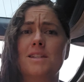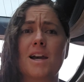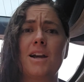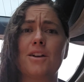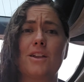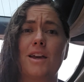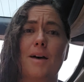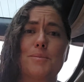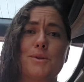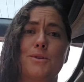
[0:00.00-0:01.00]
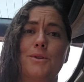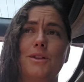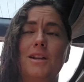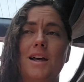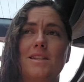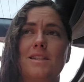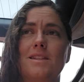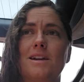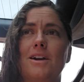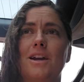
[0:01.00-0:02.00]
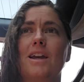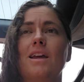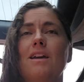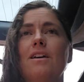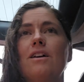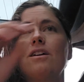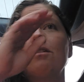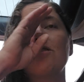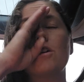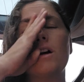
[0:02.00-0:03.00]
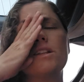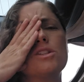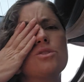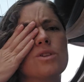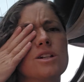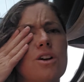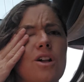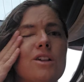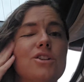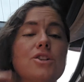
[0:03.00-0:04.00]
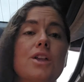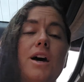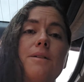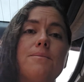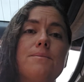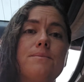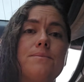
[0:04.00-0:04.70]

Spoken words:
Entirely, absolutely necessary for us to acknowledge that